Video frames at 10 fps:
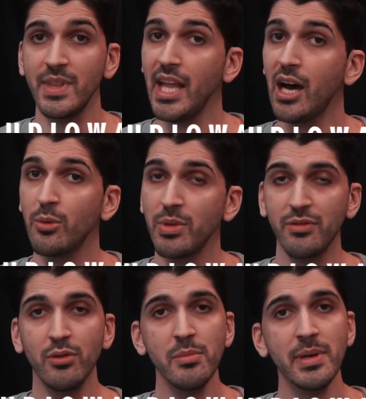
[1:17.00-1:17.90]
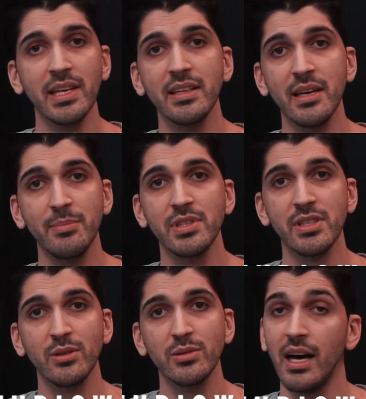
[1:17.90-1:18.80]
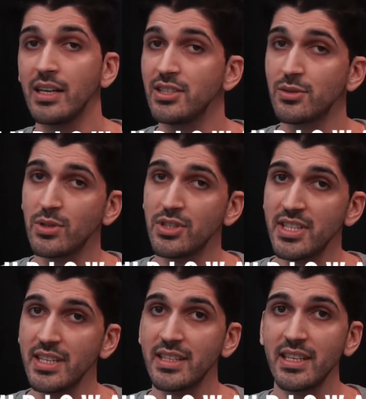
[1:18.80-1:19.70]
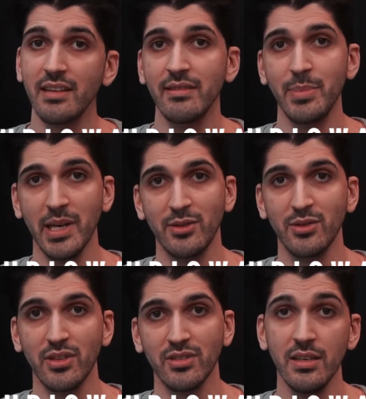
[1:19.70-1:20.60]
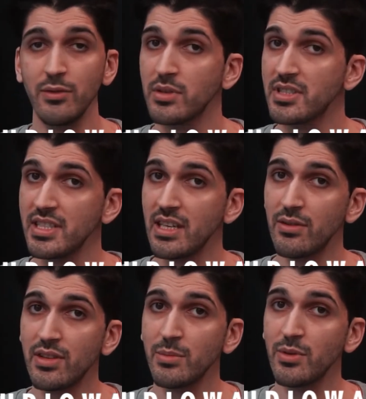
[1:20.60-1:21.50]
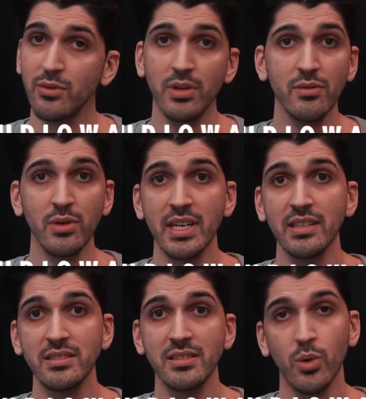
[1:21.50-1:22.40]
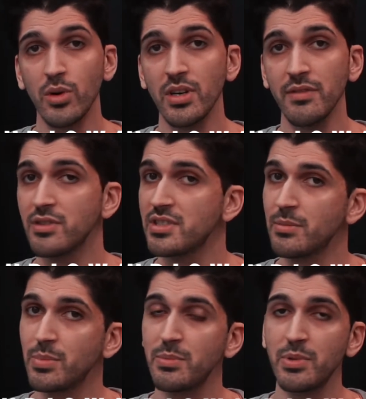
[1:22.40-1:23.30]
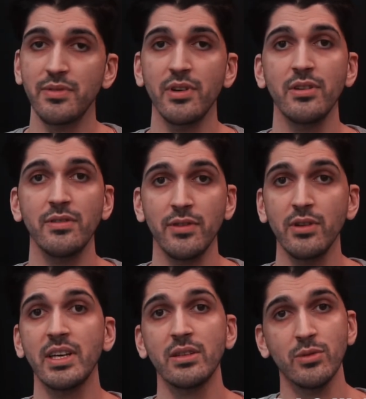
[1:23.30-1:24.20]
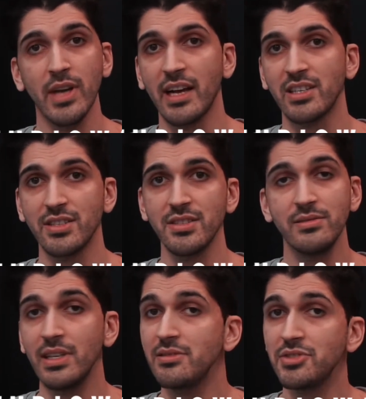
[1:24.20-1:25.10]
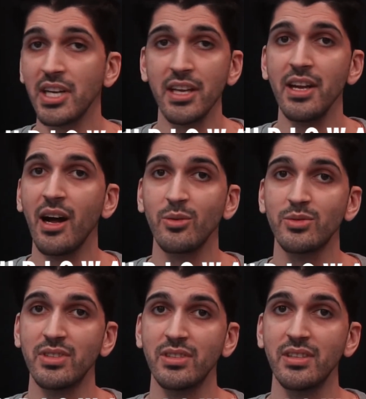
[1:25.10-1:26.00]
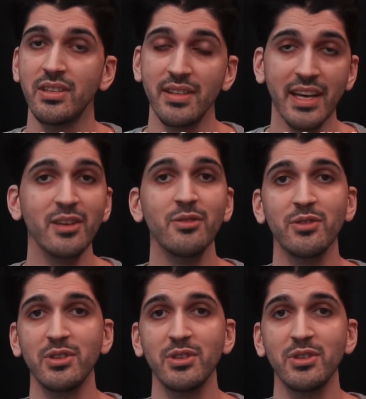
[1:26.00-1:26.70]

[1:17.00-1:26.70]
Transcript: Now, before we begin the episode, I just want to say that I have a Patreon. If you want to see everything before everyone else, or if you simply prefer full-length reactions, then check it out. Thank you for the